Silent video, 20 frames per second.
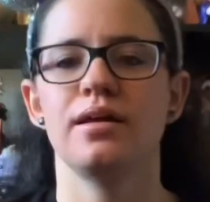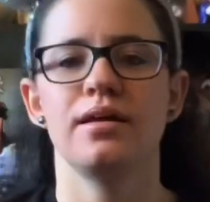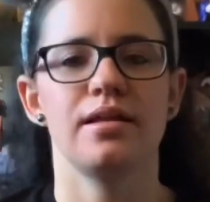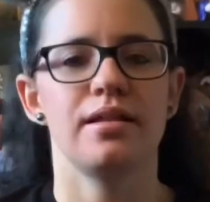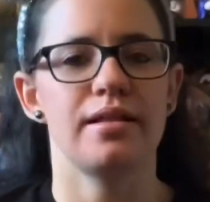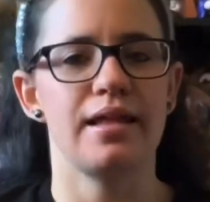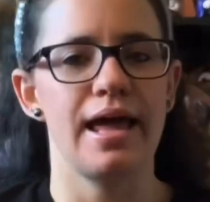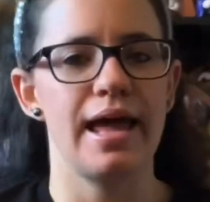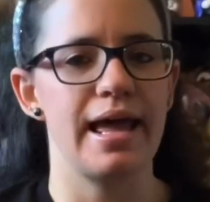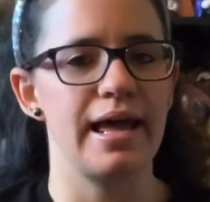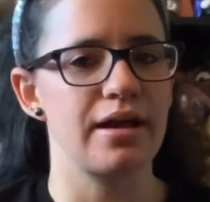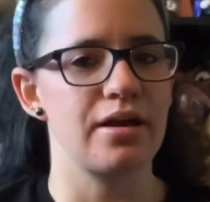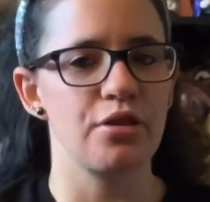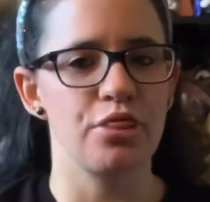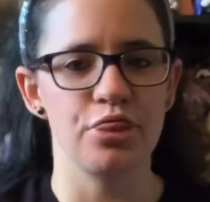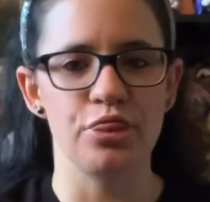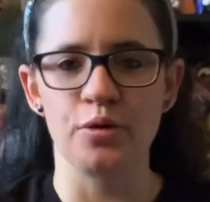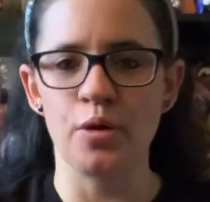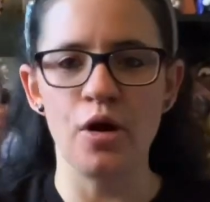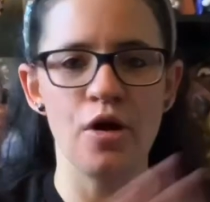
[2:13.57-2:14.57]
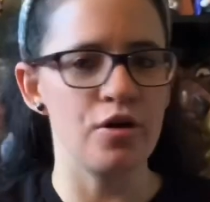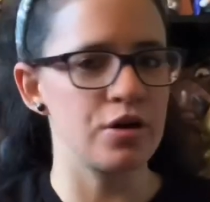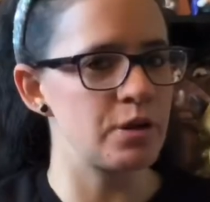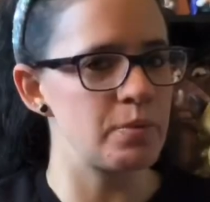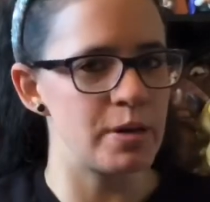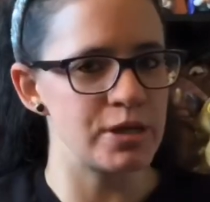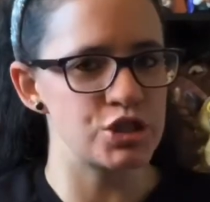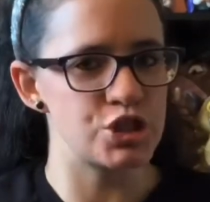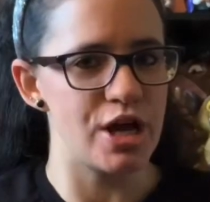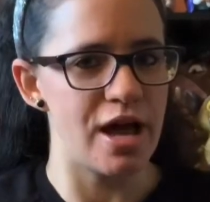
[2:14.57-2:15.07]
like throwing a
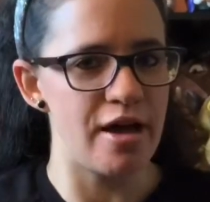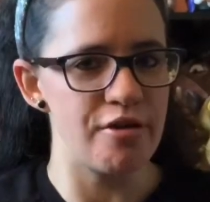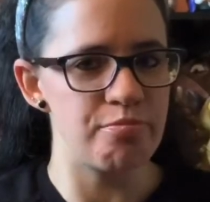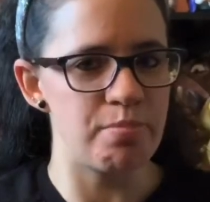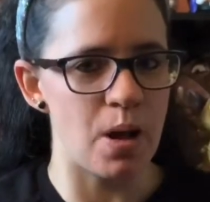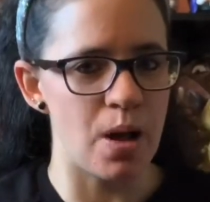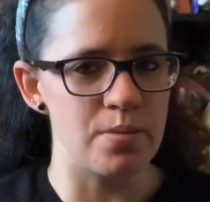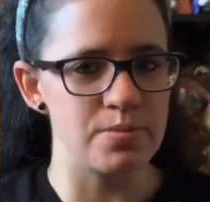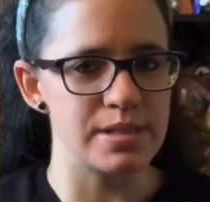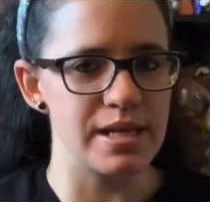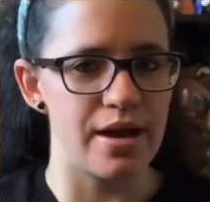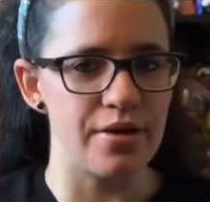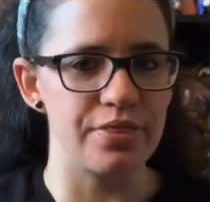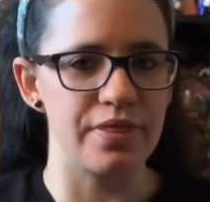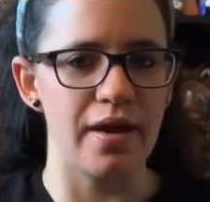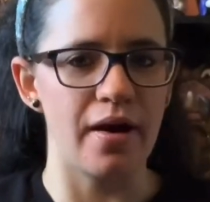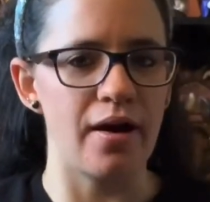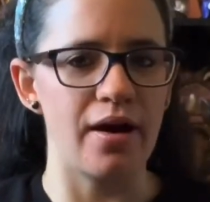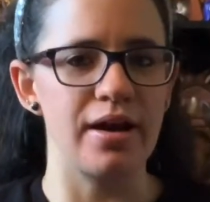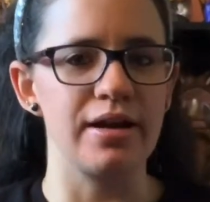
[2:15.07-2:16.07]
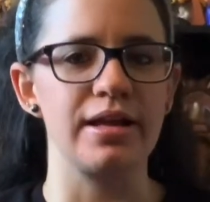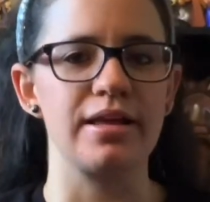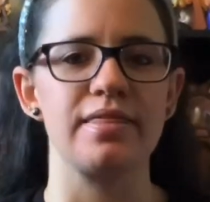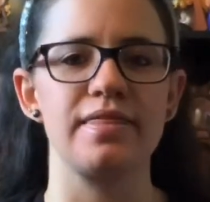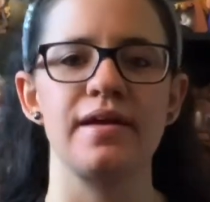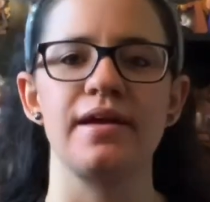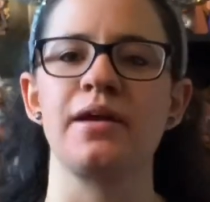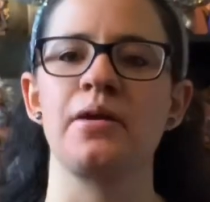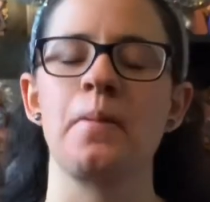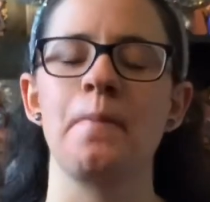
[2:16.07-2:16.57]
bunch of F-bombs out there or
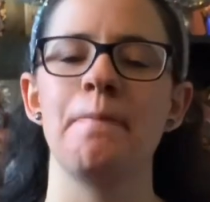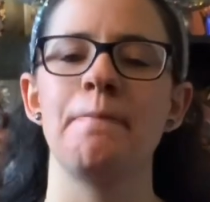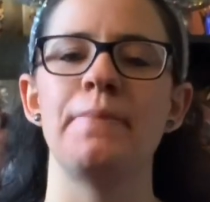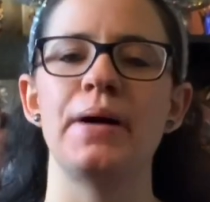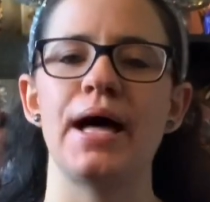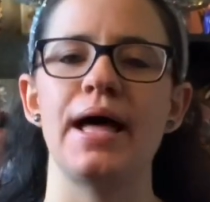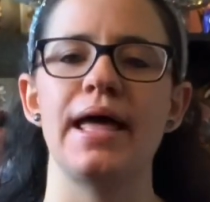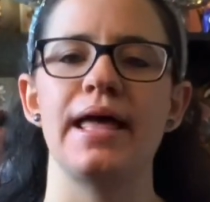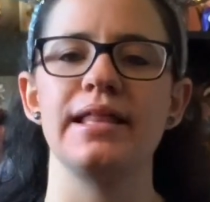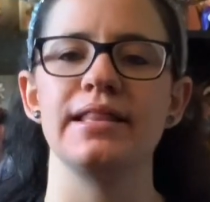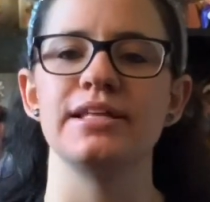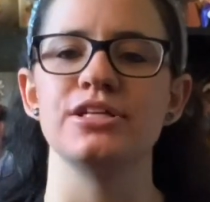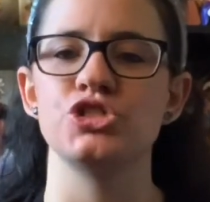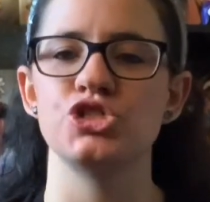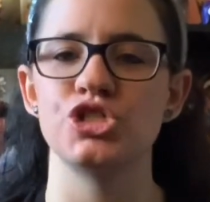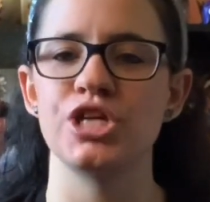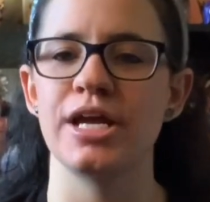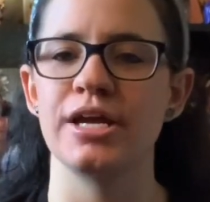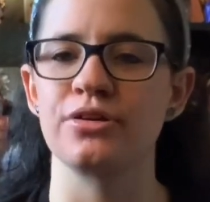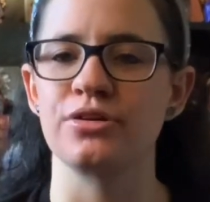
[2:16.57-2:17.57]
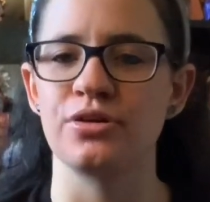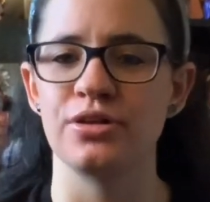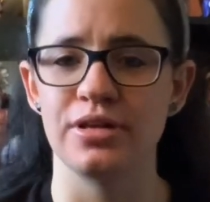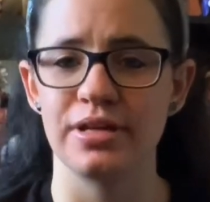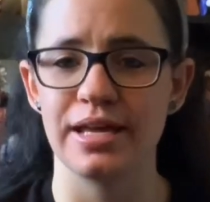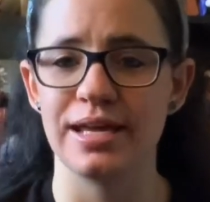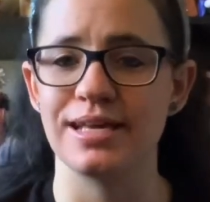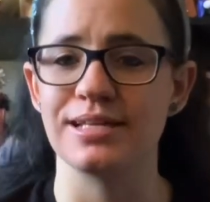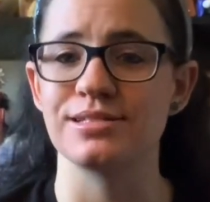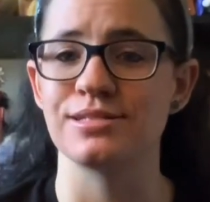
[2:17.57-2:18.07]
anything, but this channel
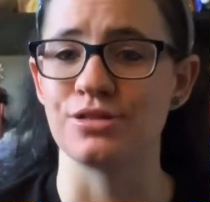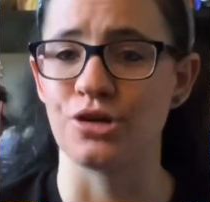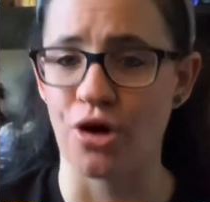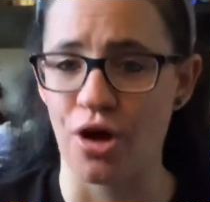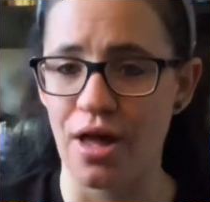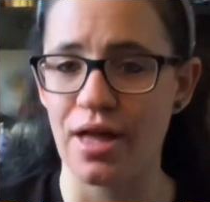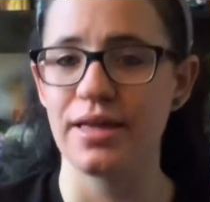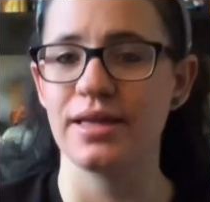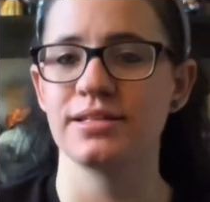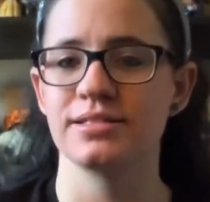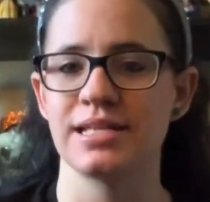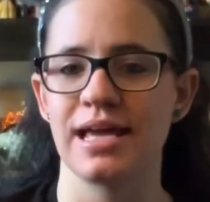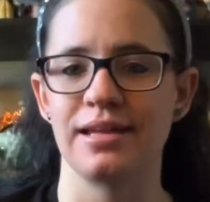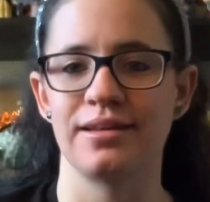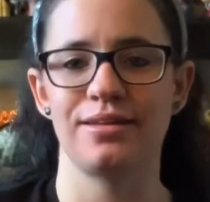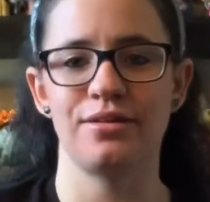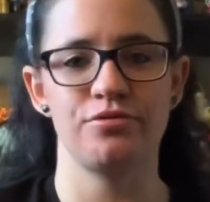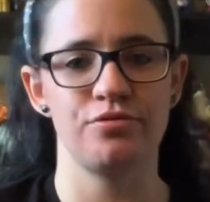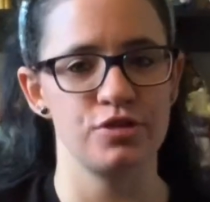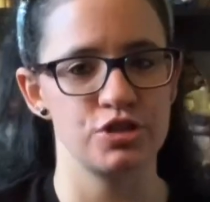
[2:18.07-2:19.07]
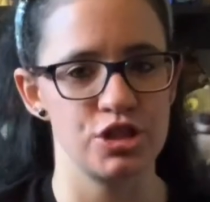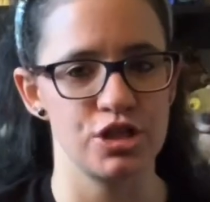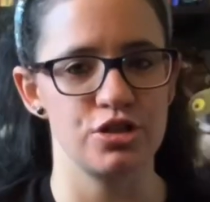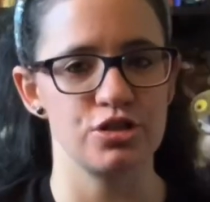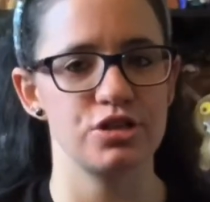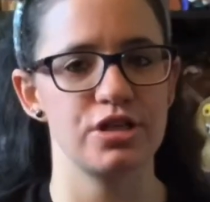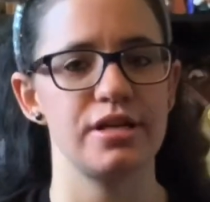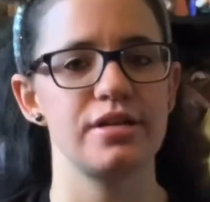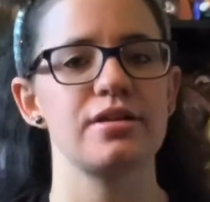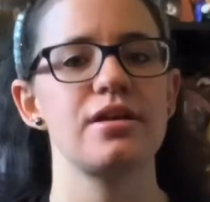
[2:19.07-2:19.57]
is not intended for
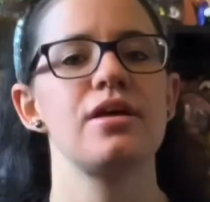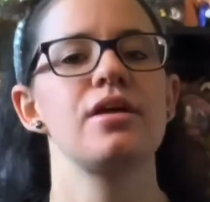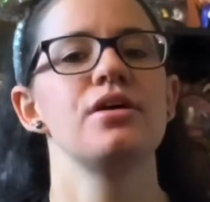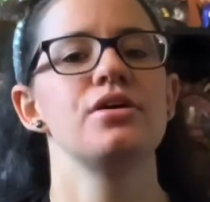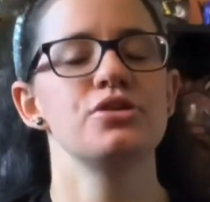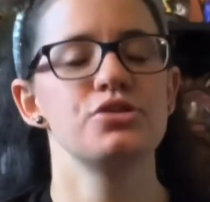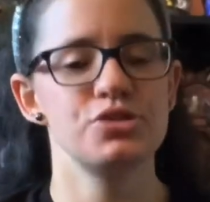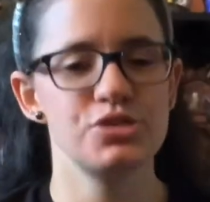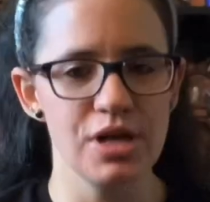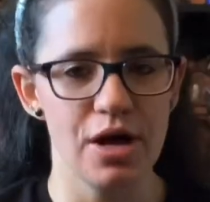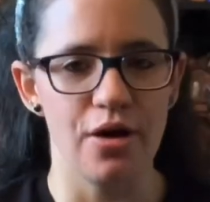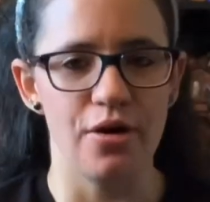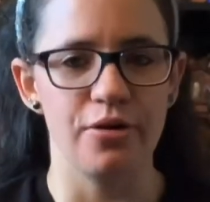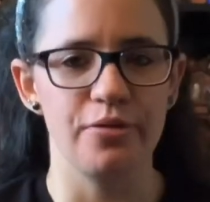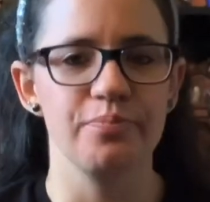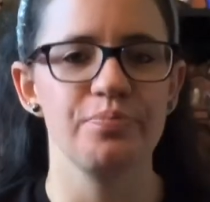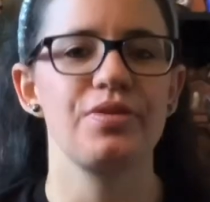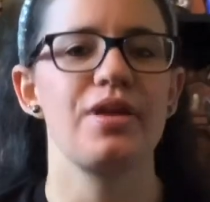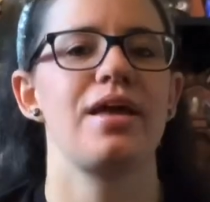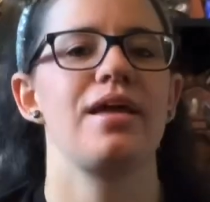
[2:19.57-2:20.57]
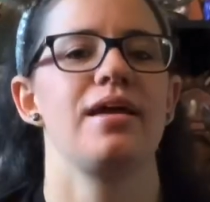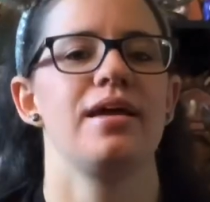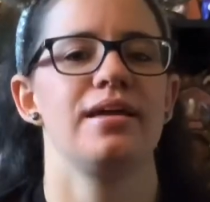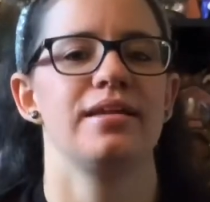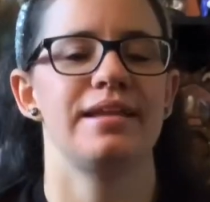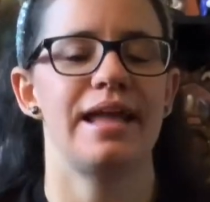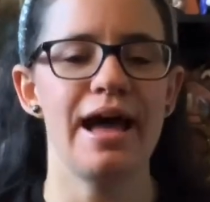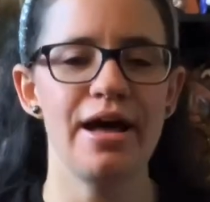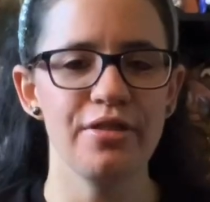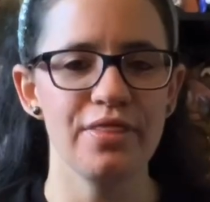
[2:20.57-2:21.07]
children. So
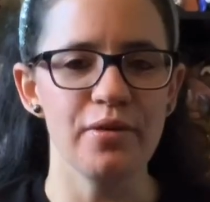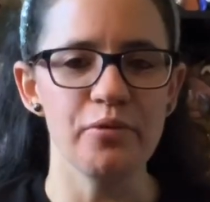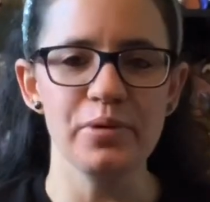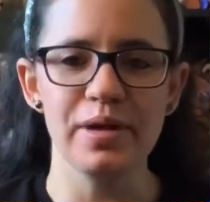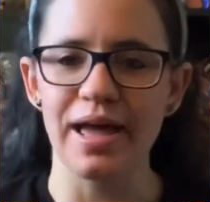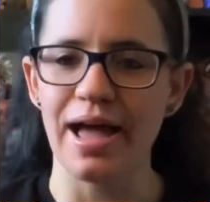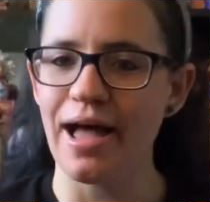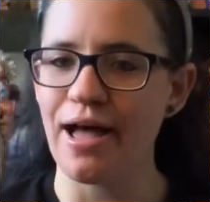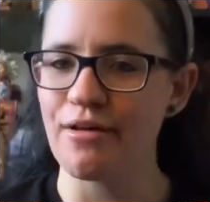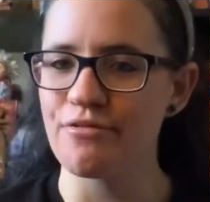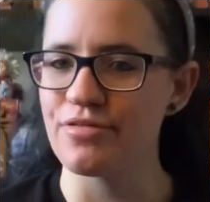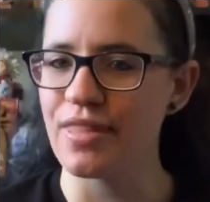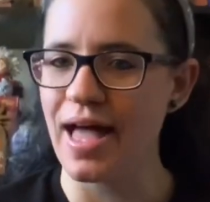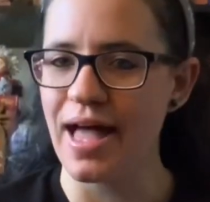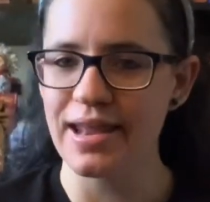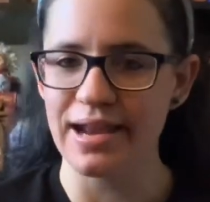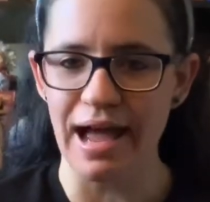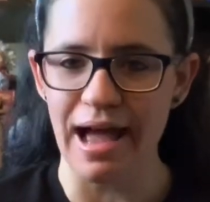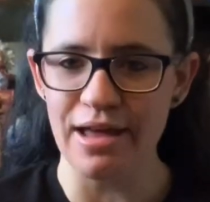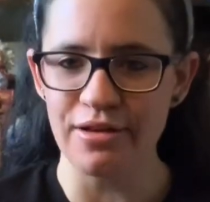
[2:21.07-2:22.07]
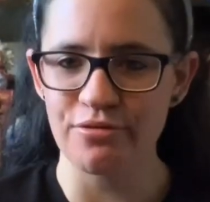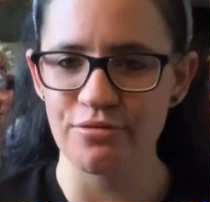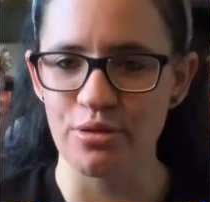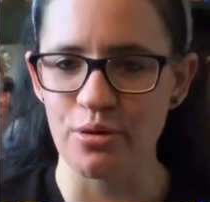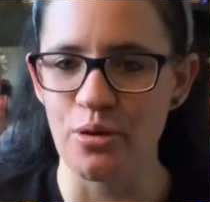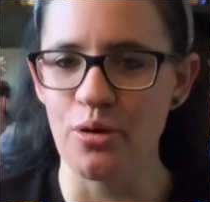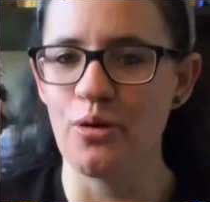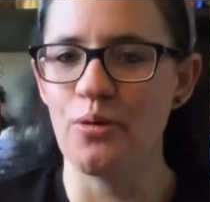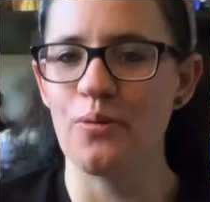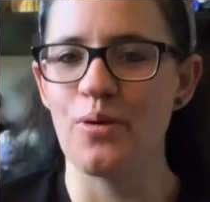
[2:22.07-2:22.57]
now that we have that out of
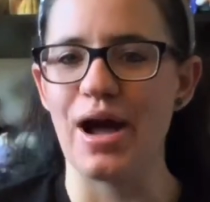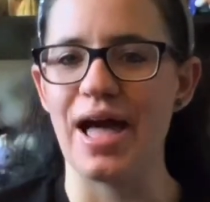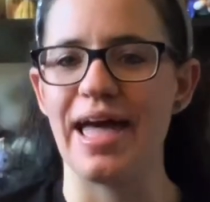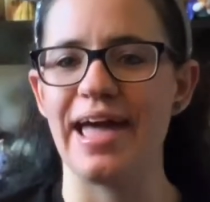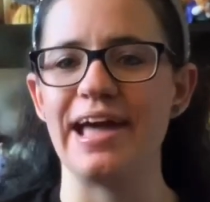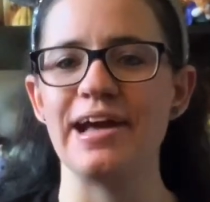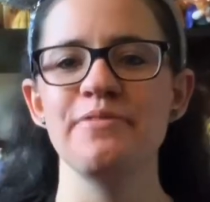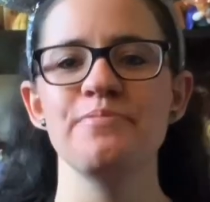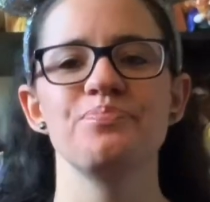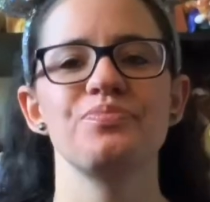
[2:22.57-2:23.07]
the way,